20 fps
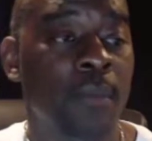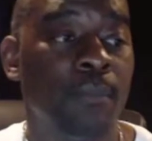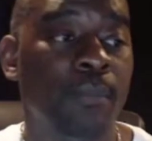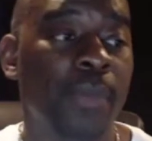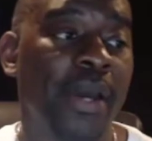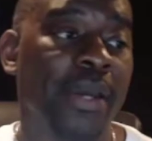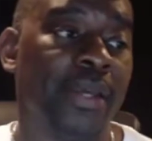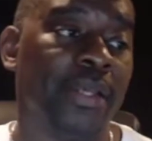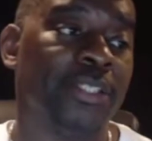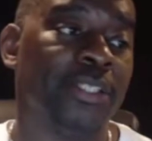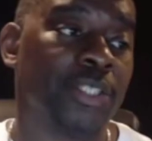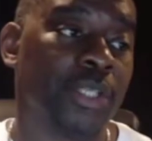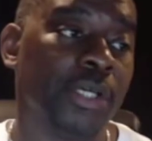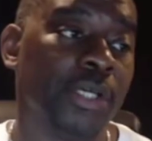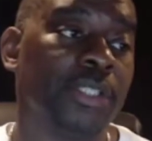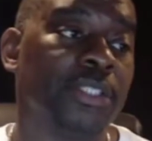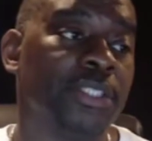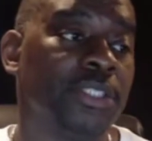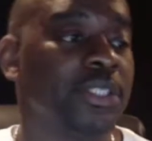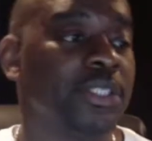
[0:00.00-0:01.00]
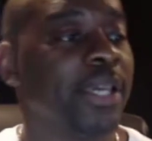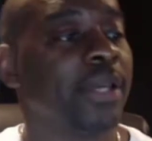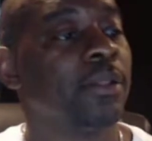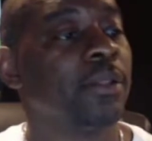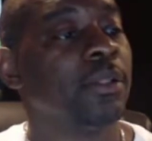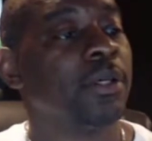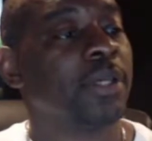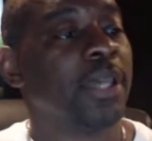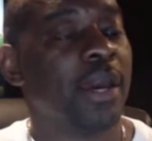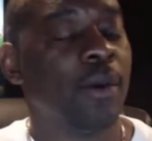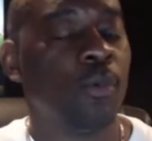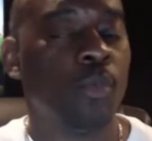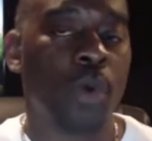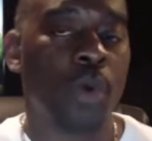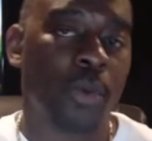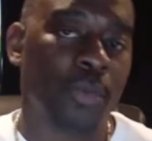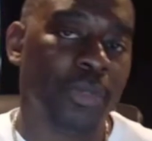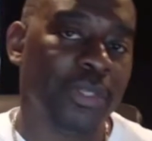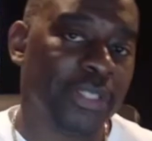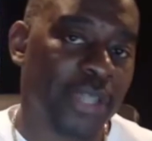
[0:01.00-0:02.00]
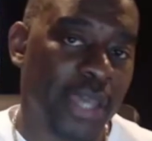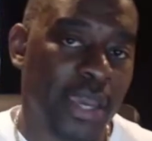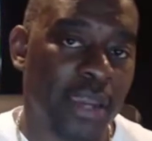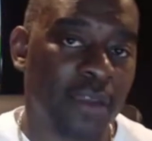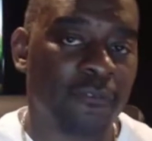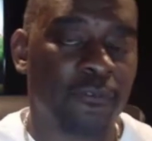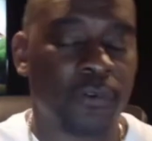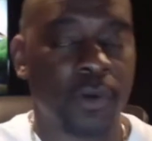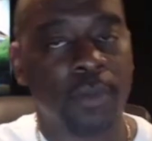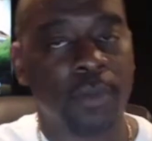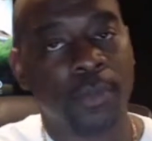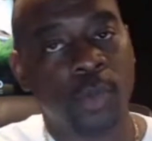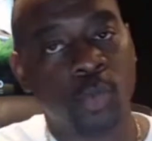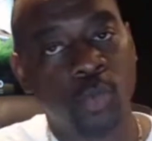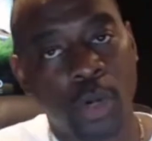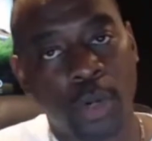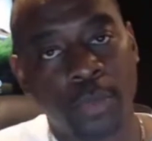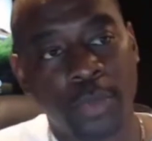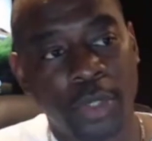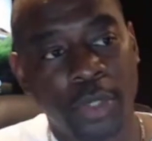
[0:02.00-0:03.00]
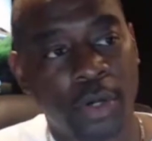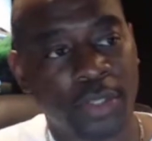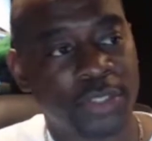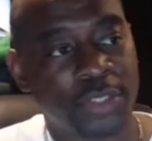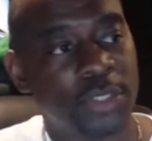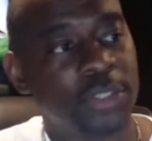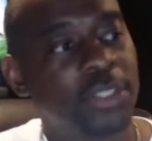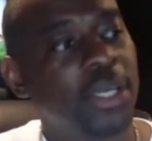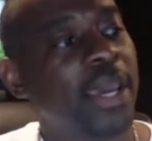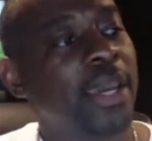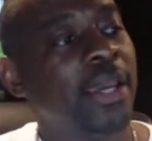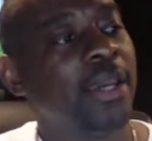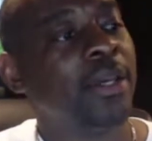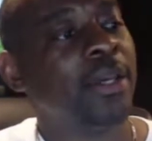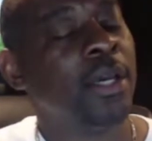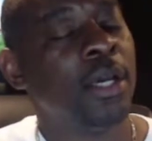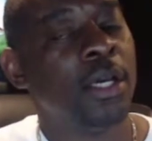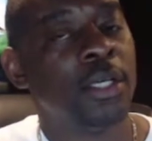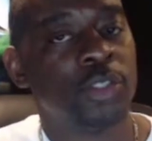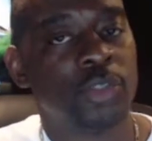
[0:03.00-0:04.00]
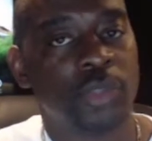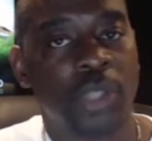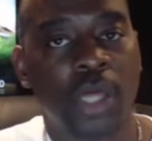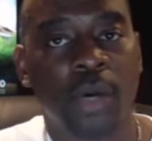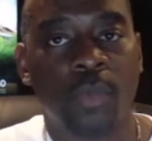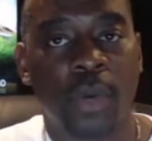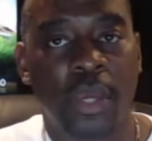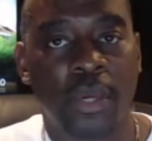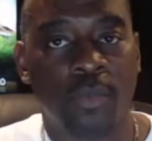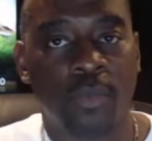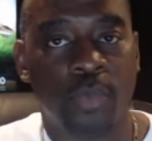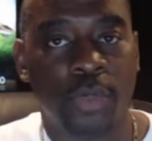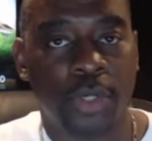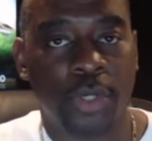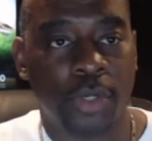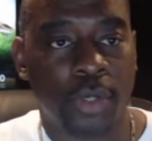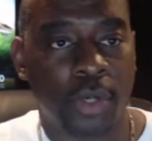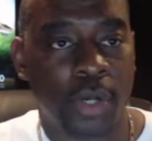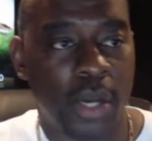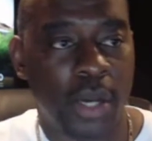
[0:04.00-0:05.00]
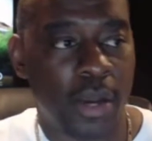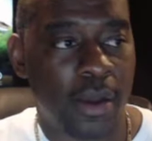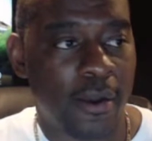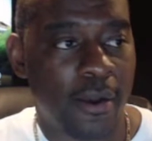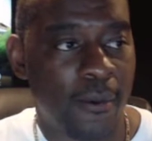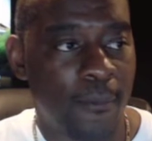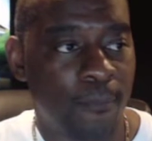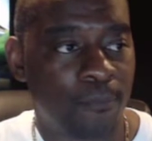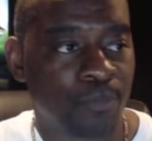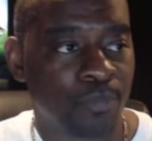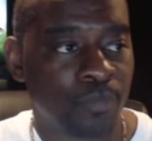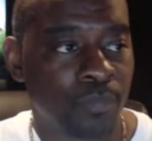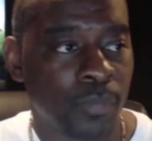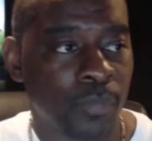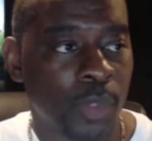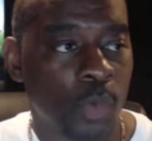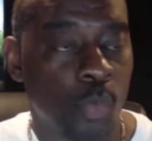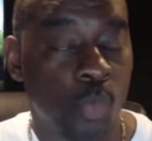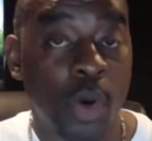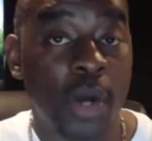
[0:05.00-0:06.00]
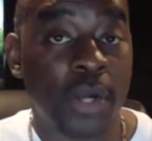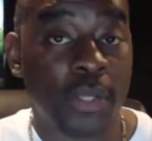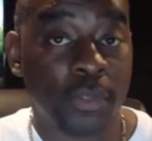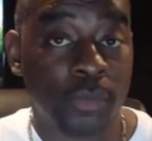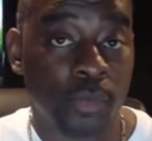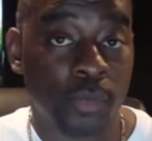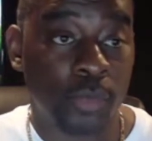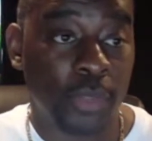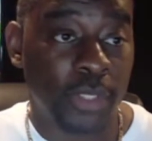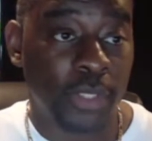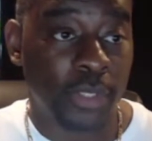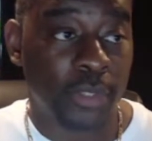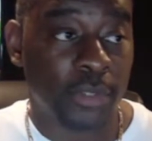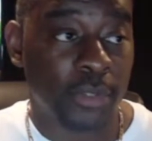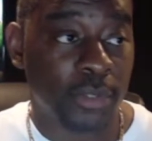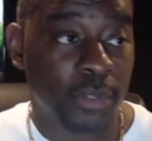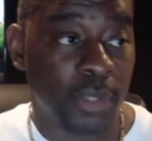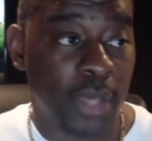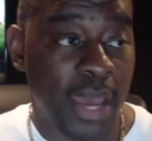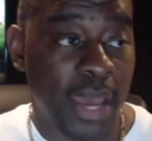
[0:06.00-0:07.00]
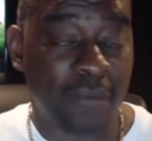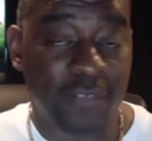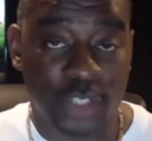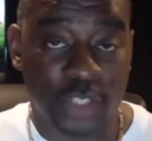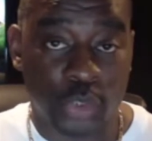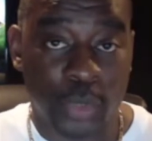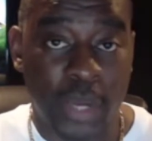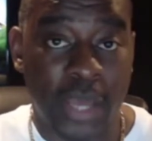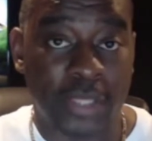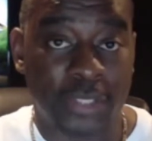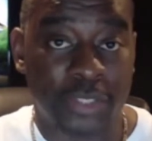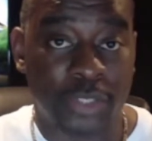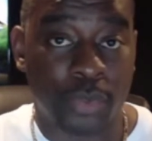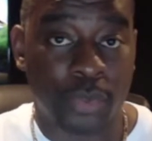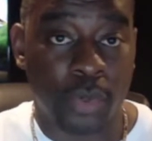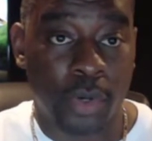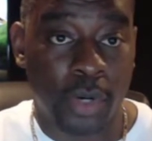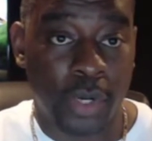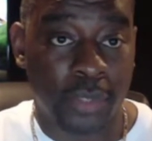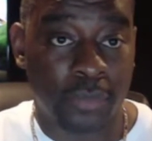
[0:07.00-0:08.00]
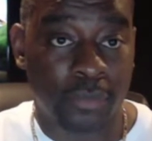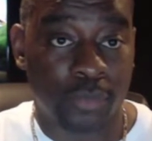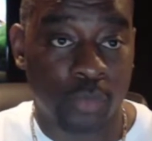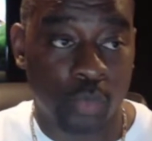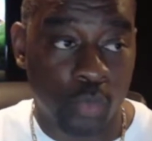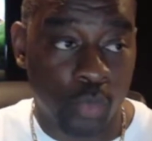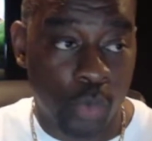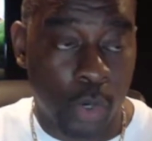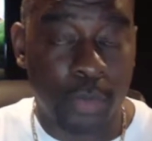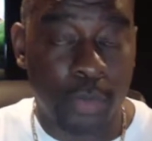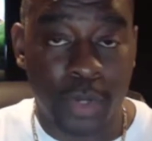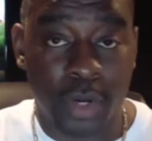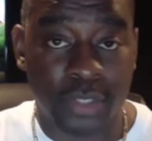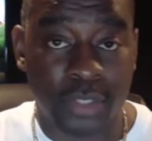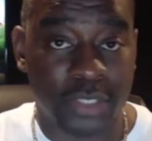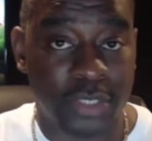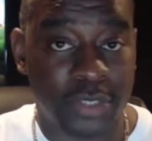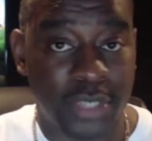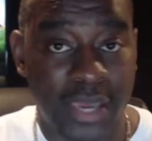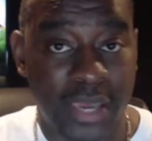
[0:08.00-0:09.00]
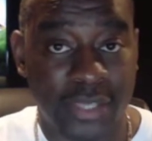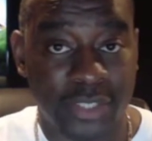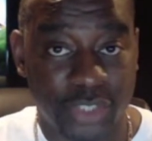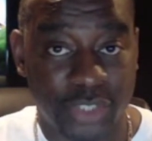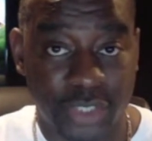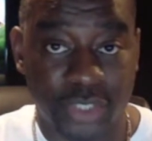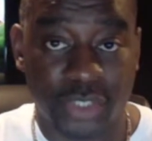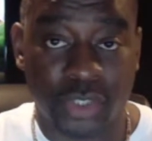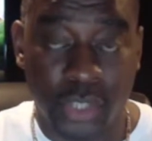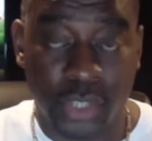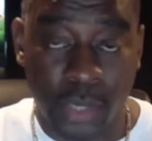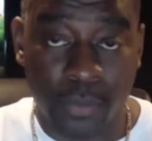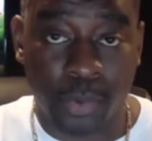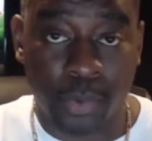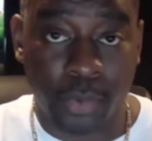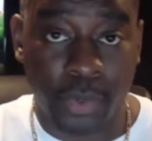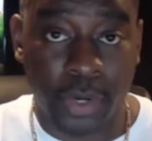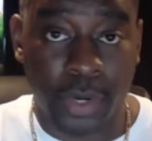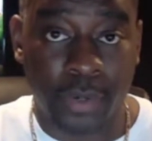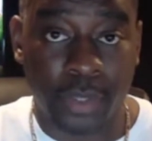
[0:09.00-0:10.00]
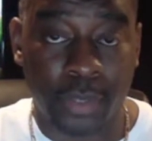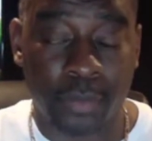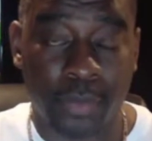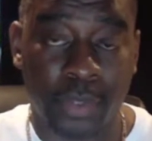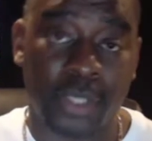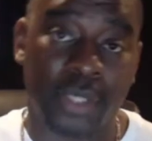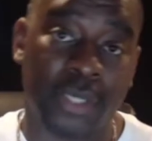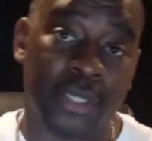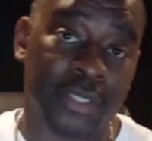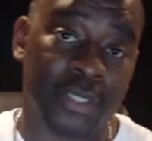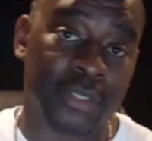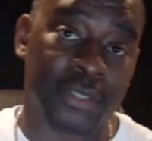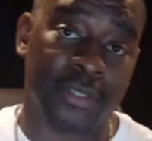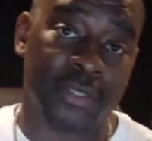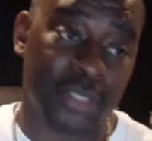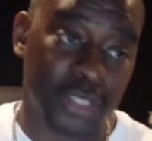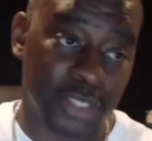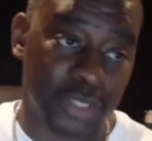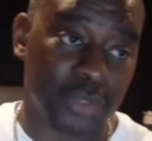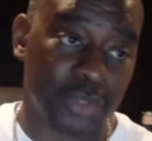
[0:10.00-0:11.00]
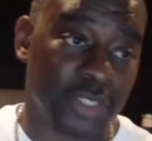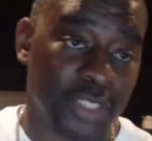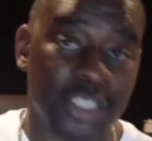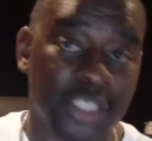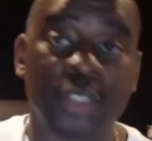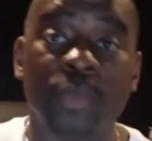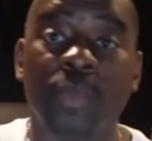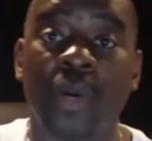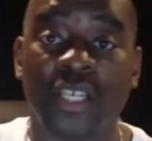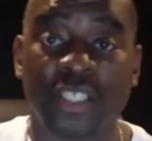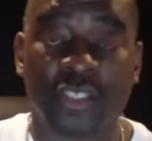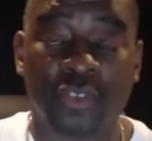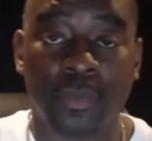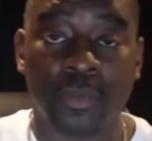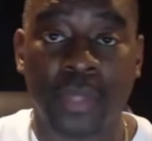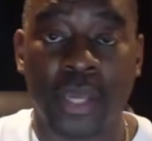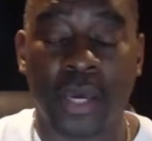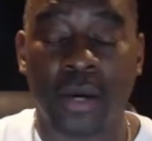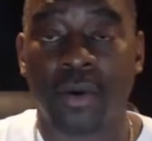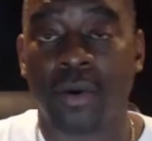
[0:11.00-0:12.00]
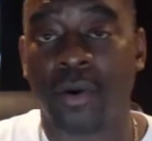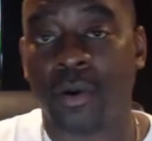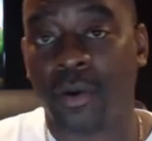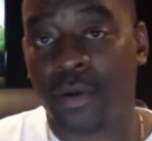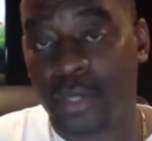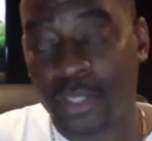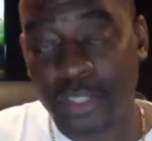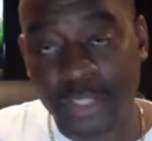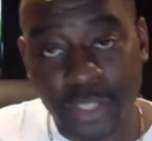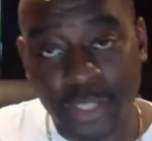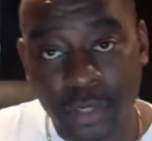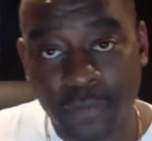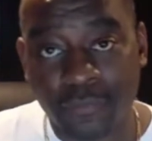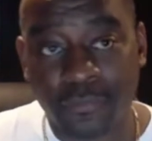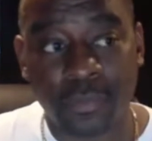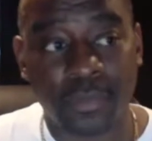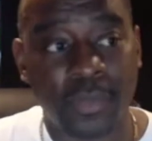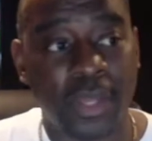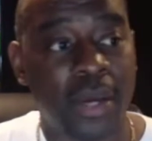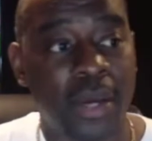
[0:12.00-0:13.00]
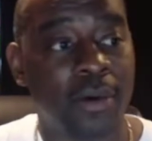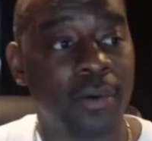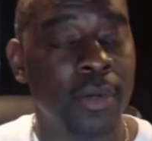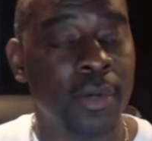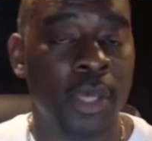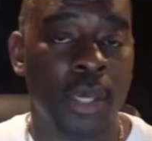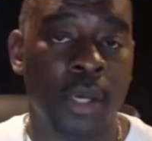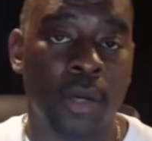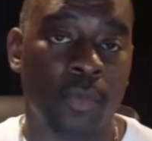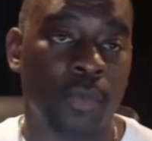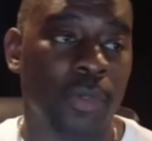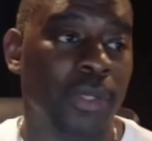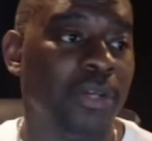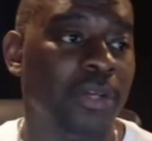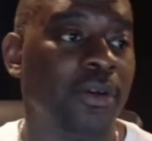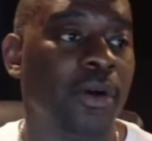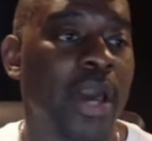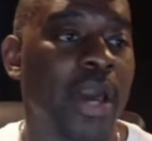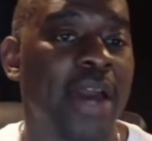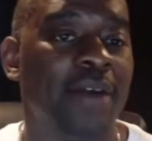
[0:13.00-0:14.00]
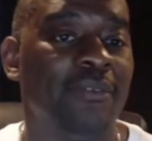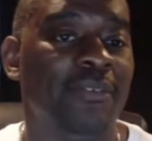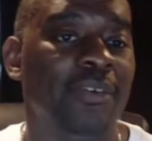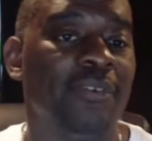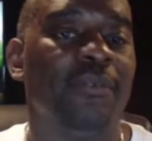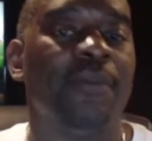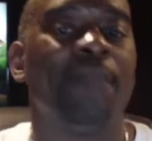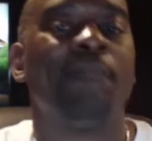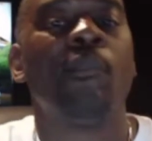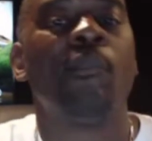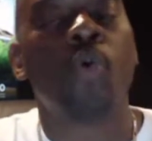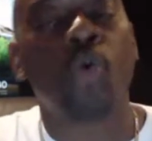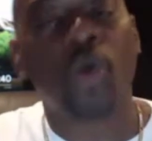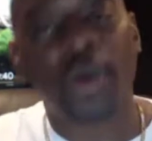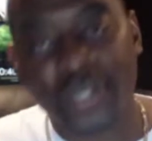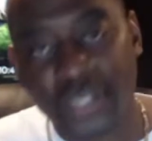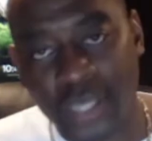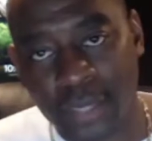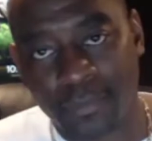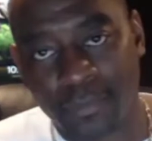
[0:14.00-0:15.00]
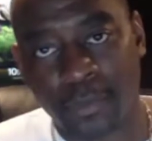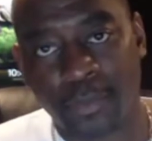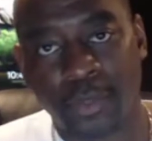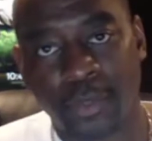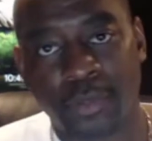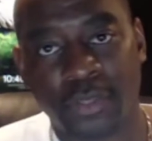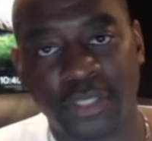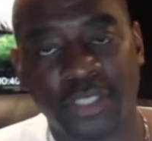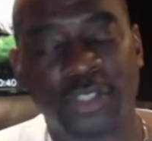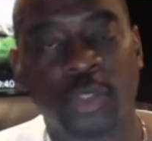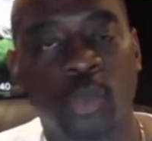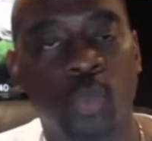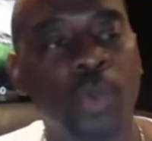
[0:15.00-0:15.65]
But it's good to take a look at where we came from and where we are today, so that way we're we can have a strategy on where we are today is just temporary, because 6 months from now or a year from now, we're going to have even more capabilities.